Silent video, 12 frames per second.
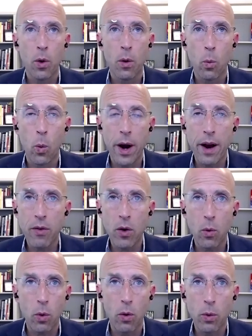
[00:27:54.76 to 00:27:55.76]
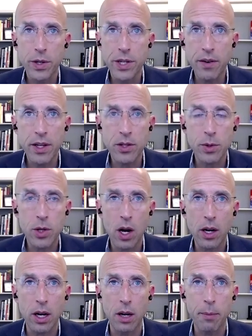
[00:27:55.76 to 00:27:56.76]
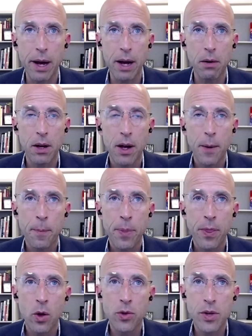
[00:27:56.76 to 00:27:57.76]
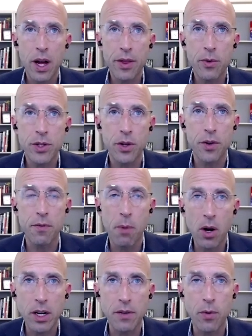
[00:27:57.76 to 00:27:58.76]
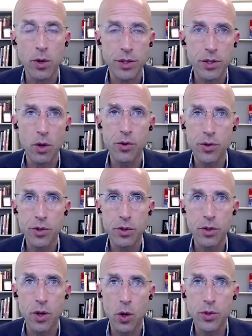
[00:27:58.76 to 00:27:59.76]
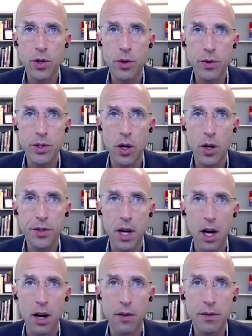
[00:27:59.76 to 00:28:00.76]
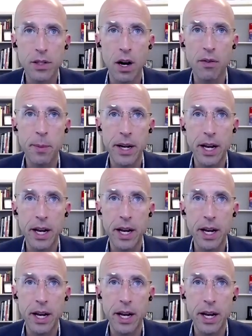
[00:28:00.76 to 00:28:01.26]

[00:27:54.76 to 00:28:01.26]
Whichever these we're talking about, those are not the result of market forces. Those are the result of government